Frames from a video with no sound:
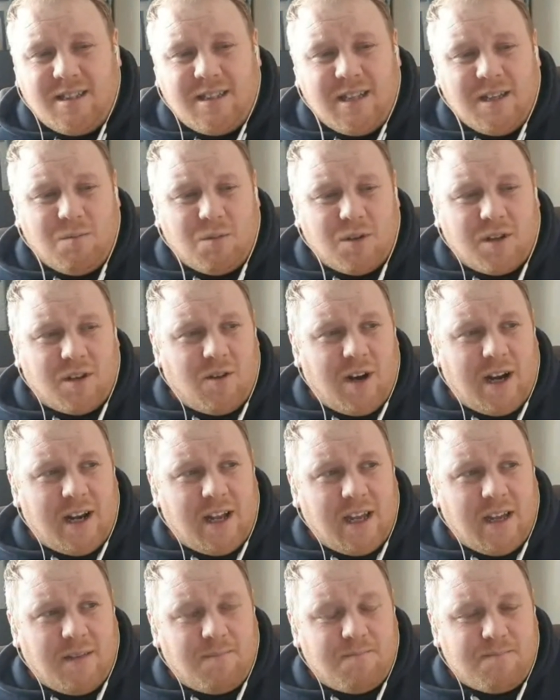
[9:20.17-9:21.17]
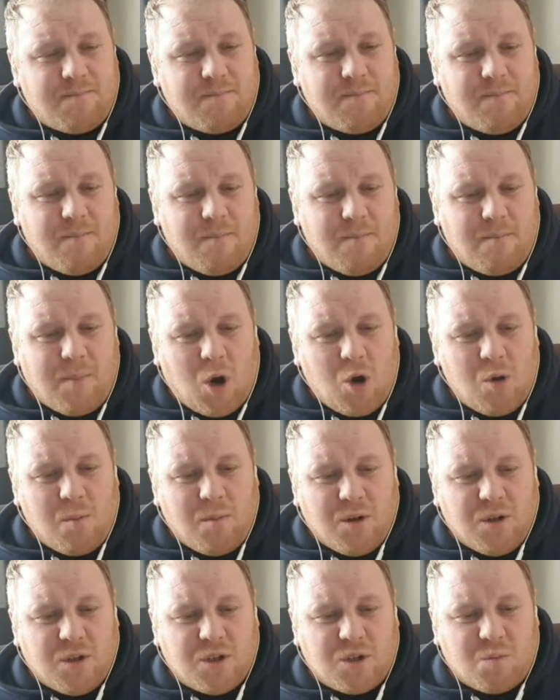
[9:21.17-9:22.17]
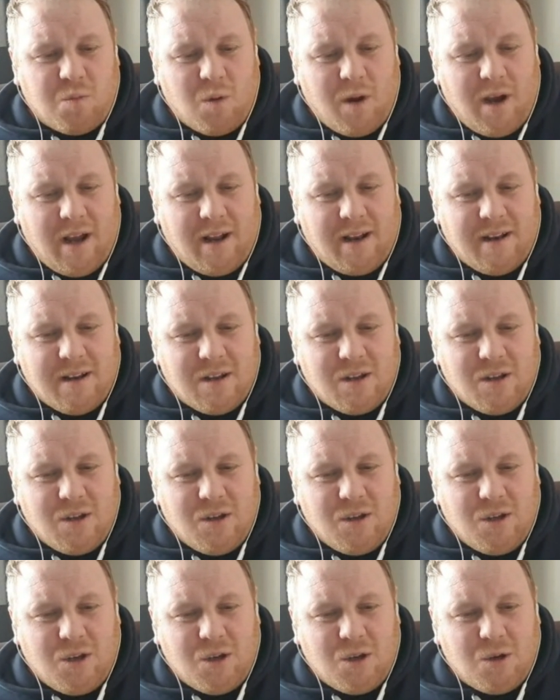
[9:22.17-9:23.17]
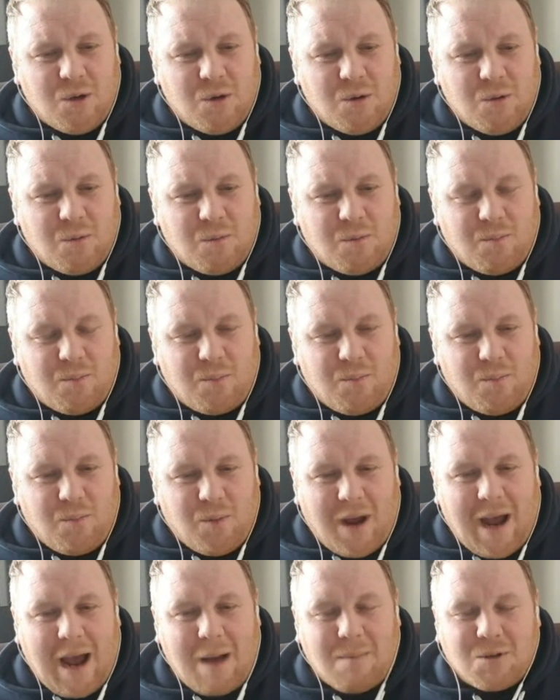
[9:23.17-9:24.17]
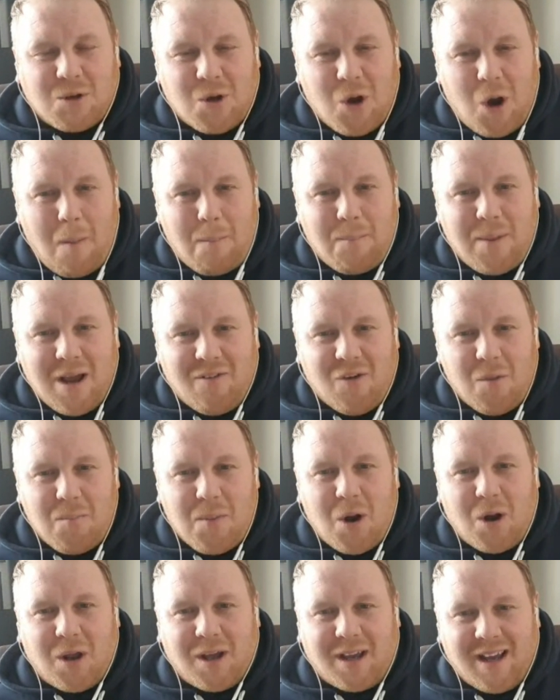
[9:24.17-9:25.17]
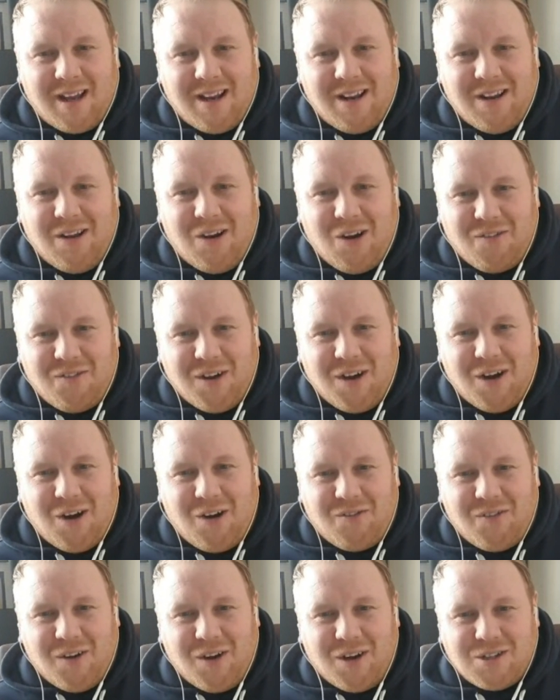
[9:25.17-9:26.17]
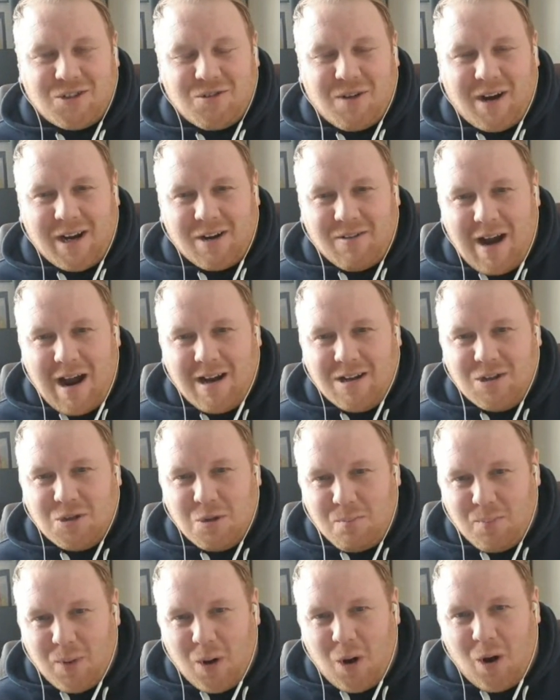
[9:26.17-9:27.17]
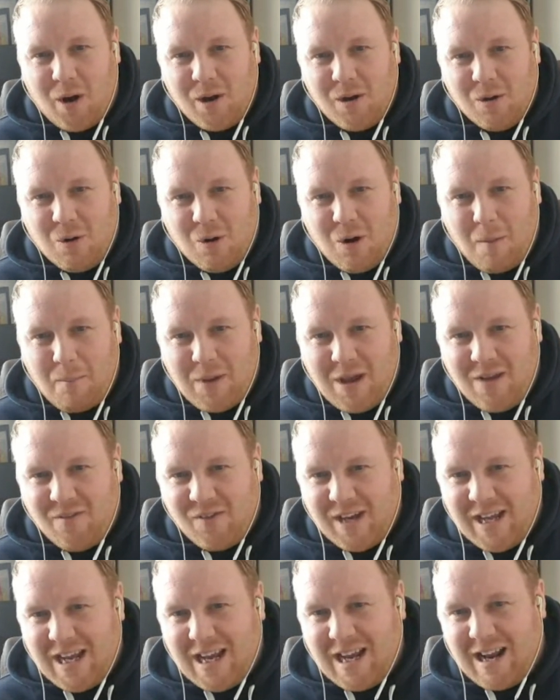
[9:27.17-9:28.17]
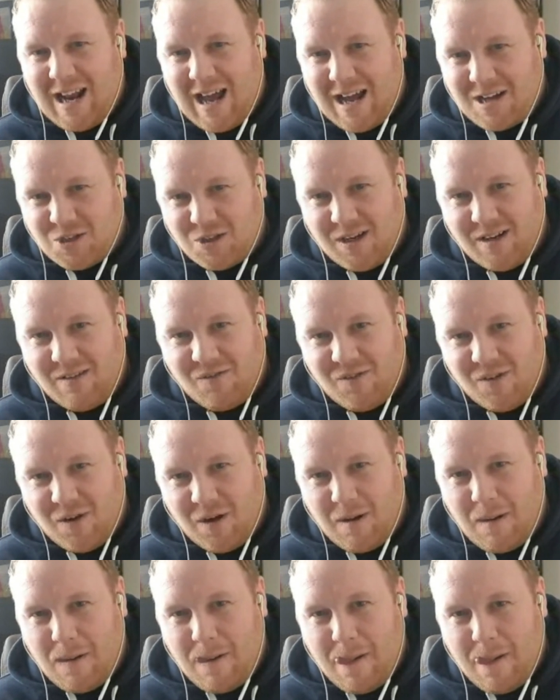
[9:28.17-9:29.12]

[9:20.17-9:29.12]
Were there any moments when you perhaps got a bit of a bollocking off a trainer out in Dubai, or a bit of an ear lashing for